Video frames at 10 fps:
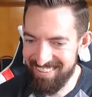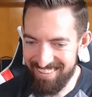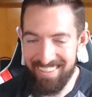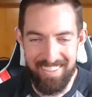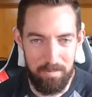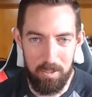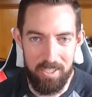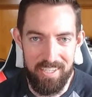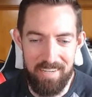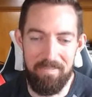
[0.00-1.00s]
That's a pretty good
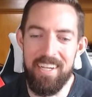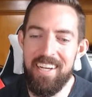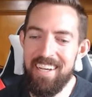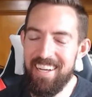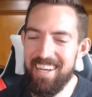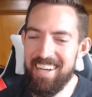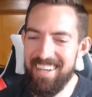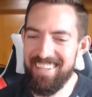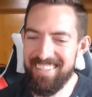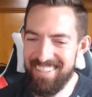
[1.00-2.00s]
name.
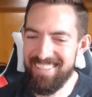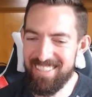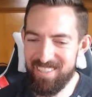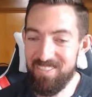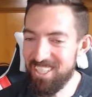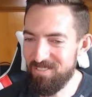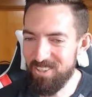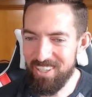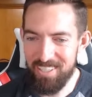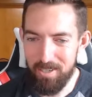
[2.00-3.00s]

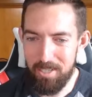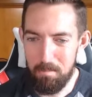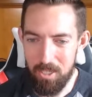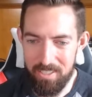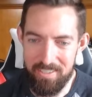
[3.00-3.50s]
Smithsford and Greenbridge.